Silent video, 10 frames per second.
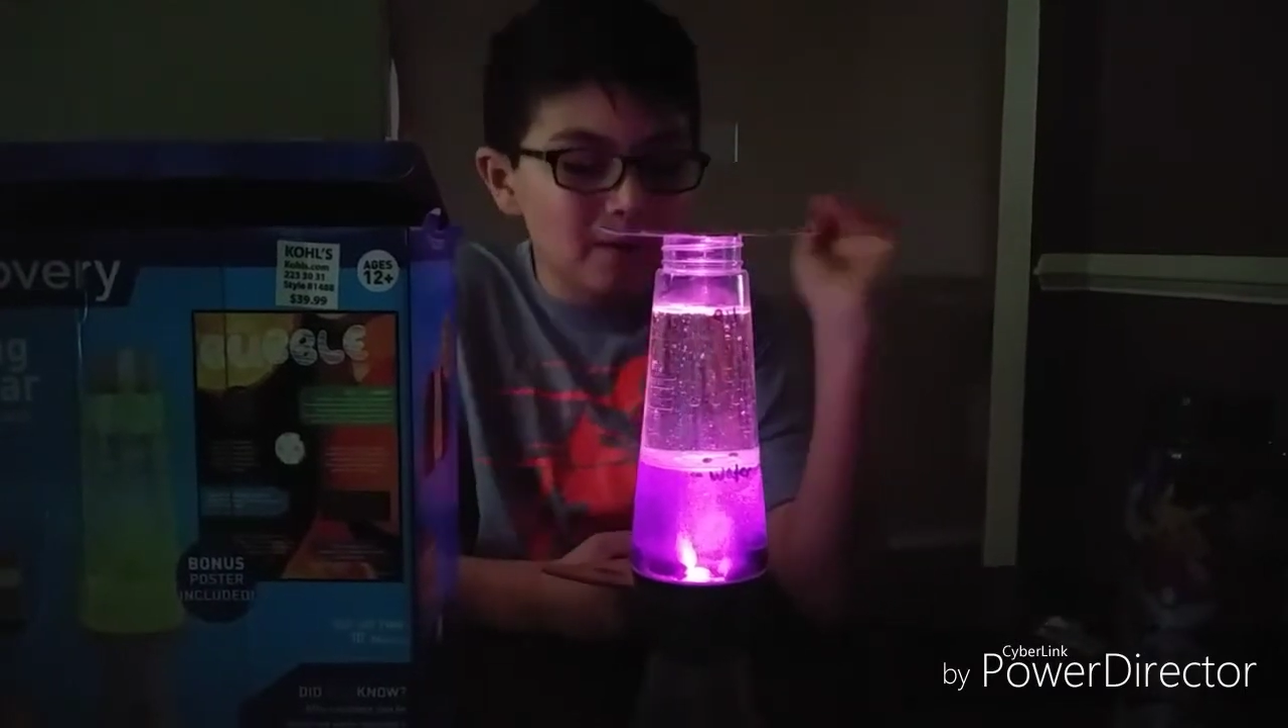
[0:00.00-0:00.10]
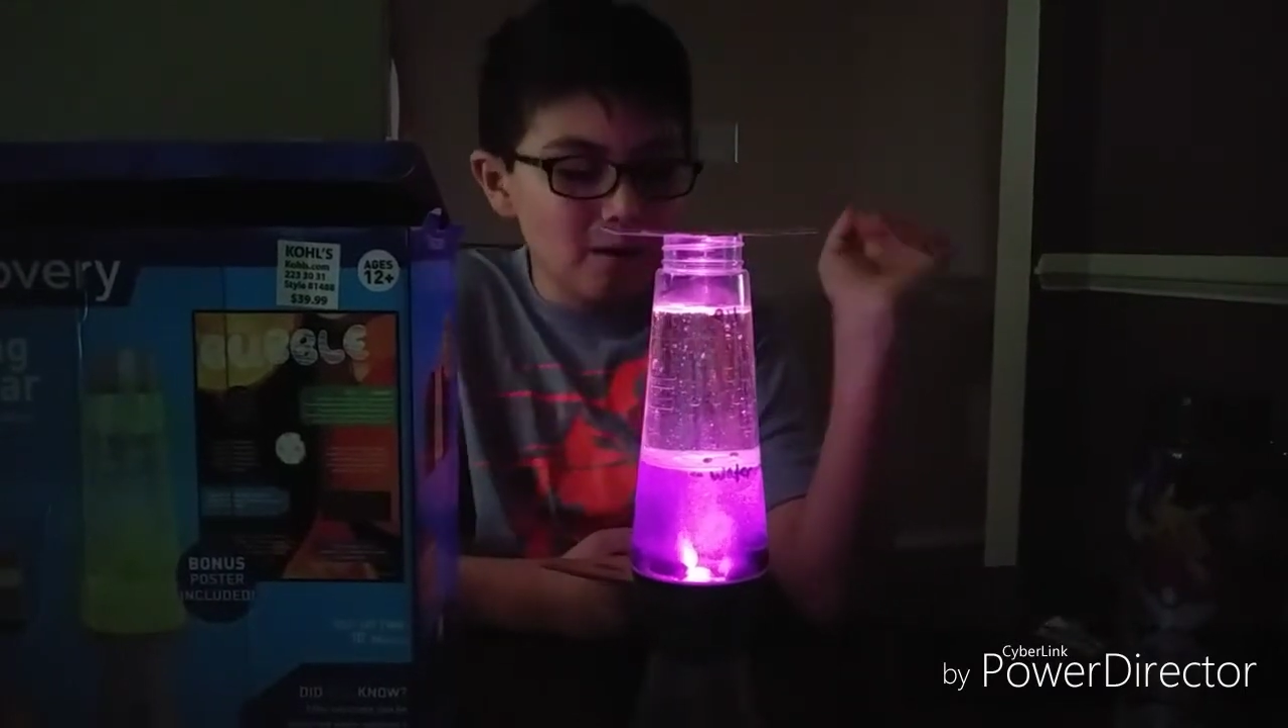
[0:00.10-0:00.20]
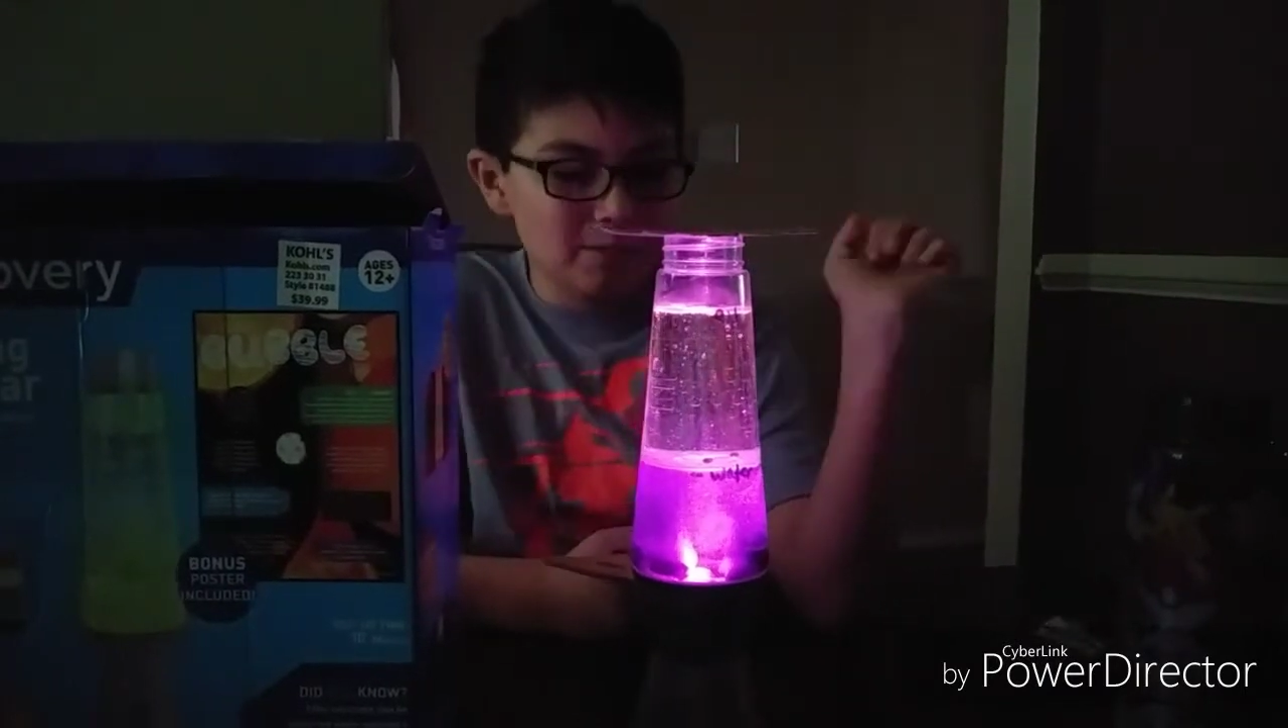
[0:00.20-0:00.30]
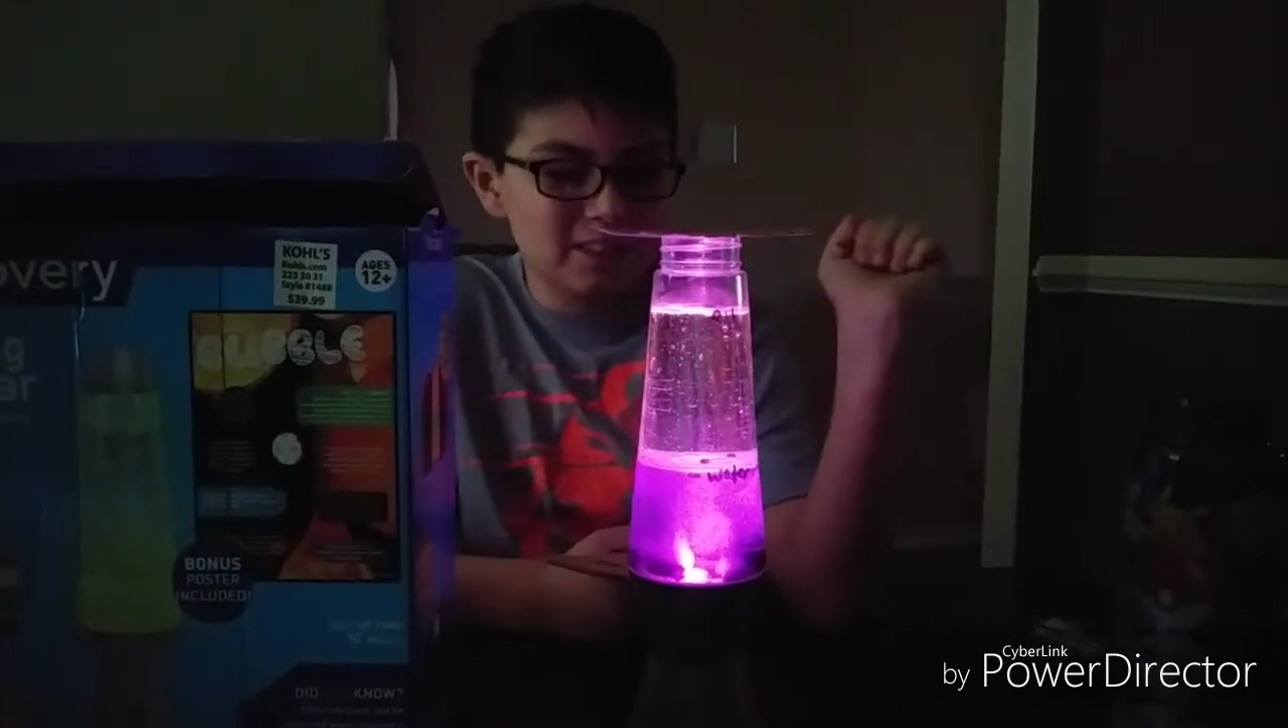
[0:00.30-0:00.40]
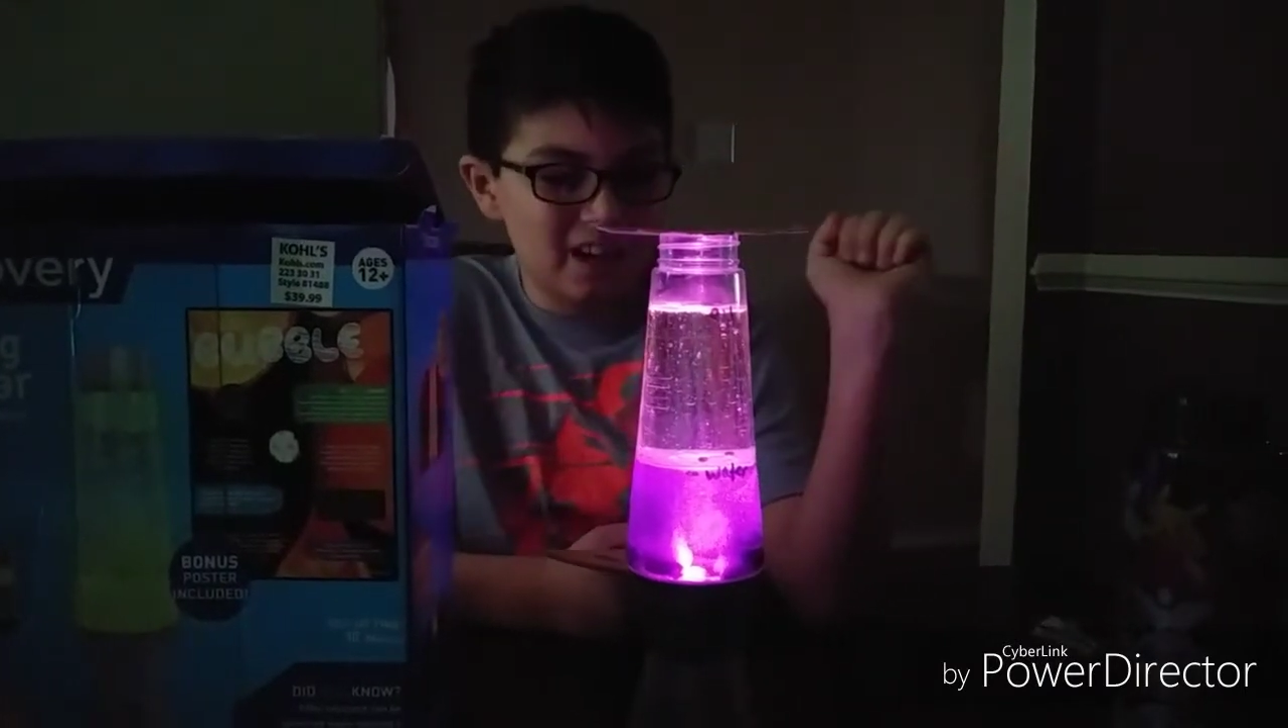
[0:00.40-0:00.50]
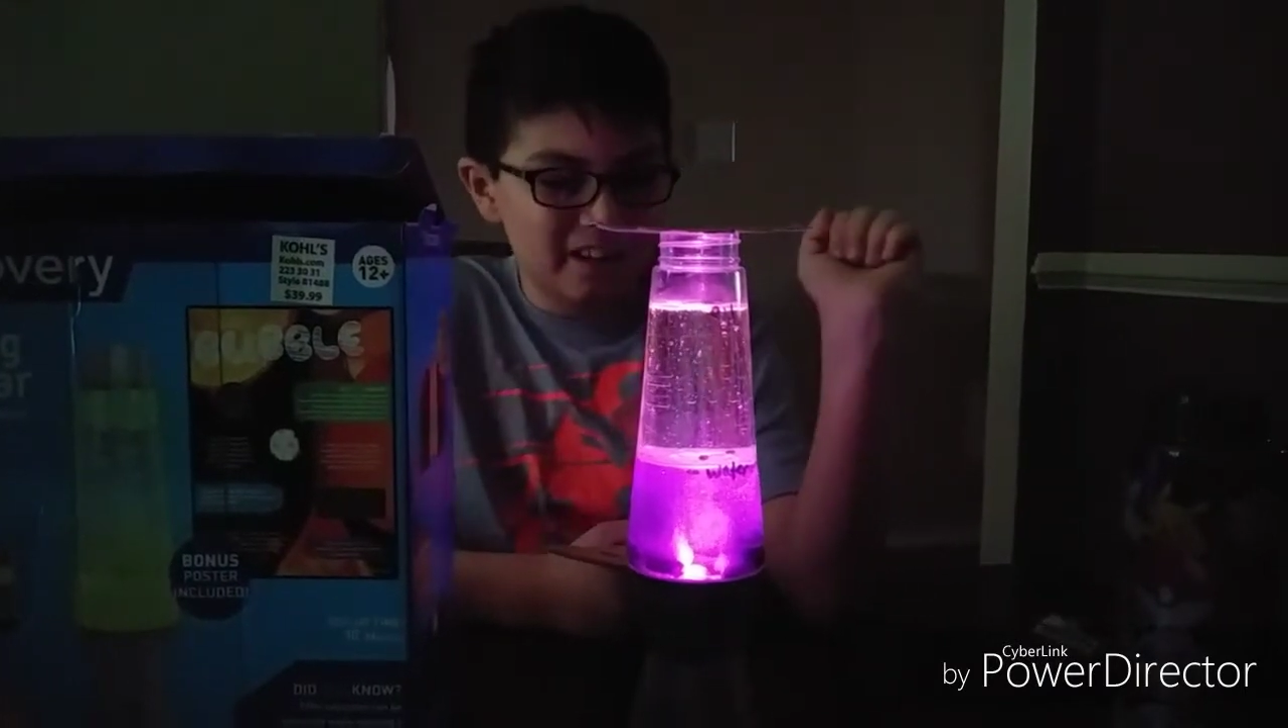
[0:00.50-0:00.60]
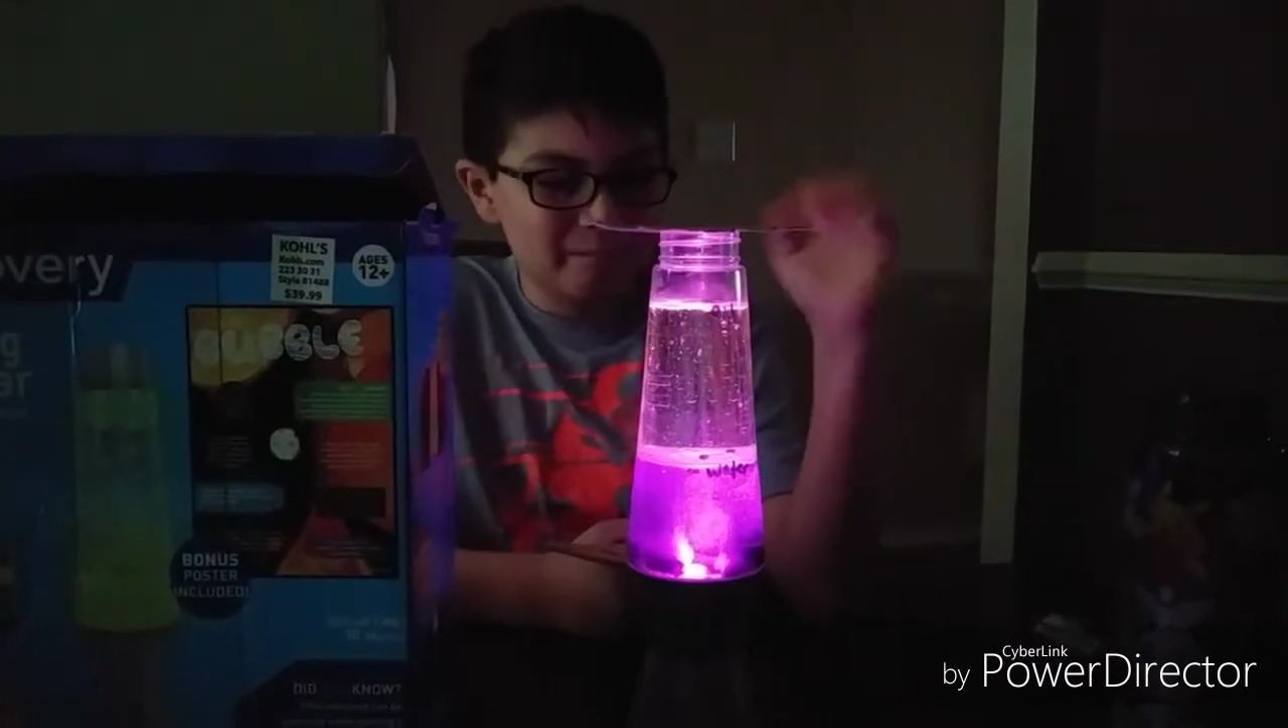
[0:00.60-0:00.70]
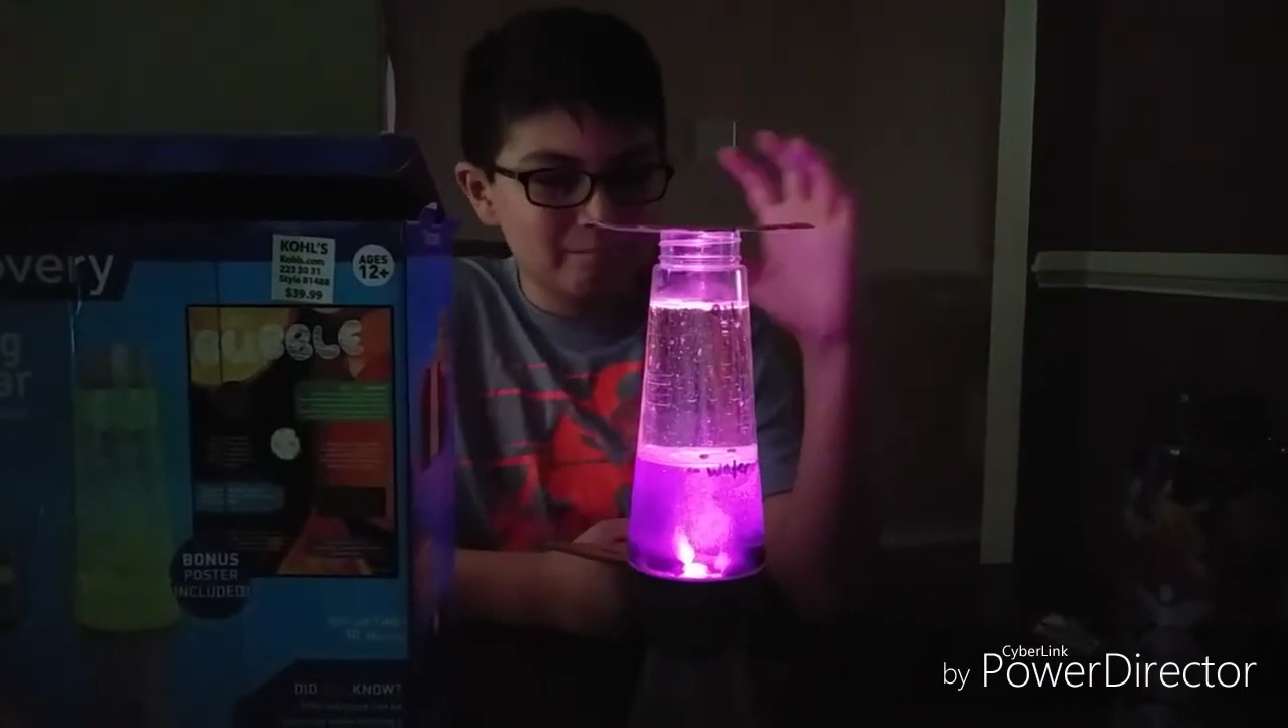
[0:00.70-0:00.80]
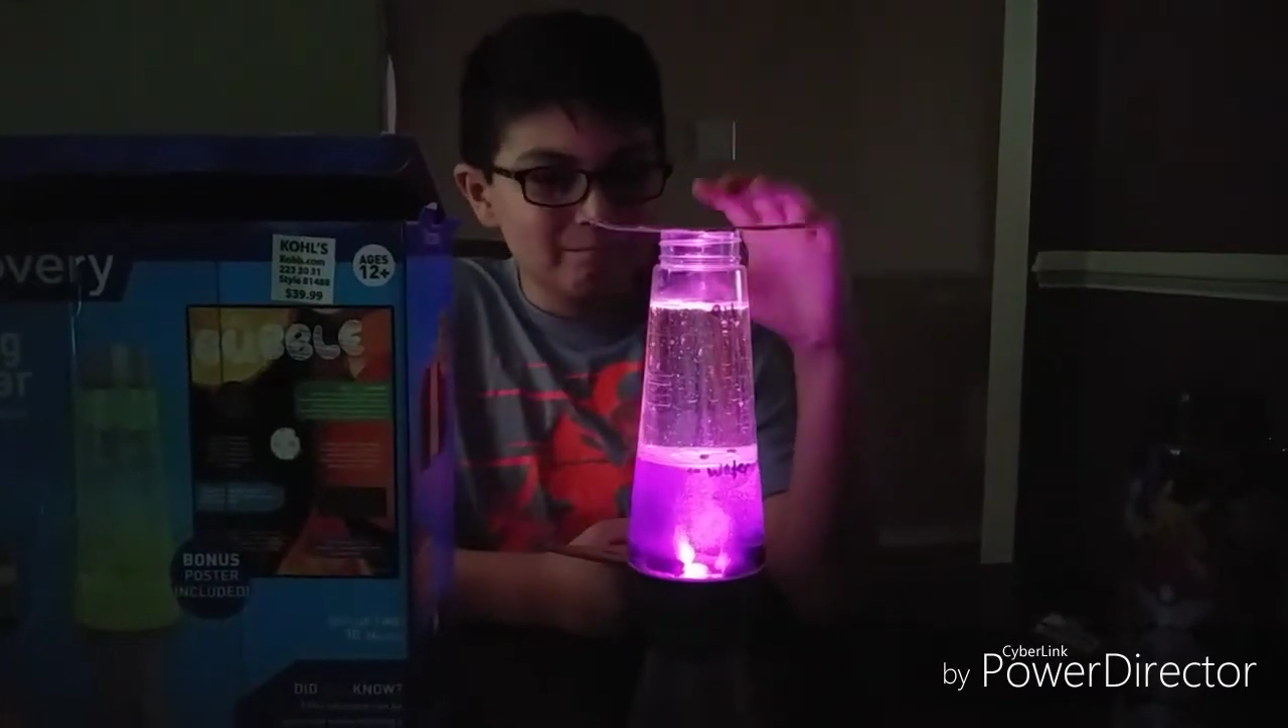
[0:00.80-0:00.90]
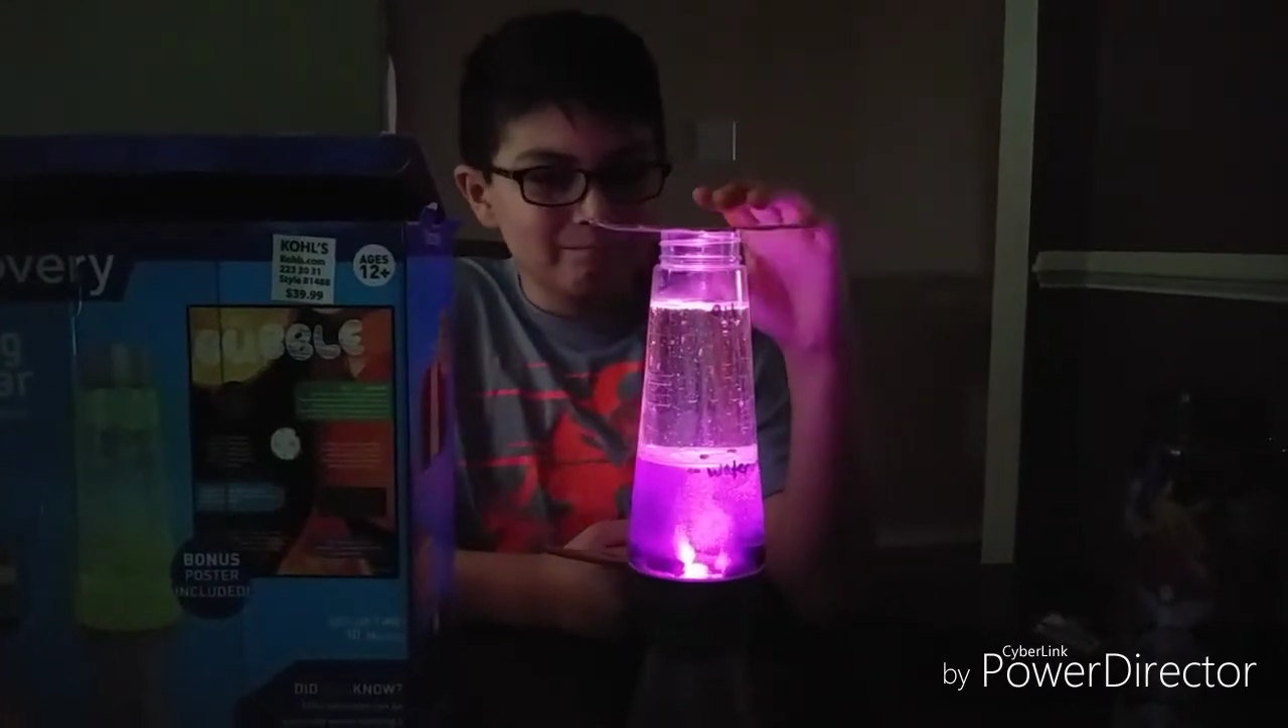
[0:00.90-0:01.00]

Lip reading: promising.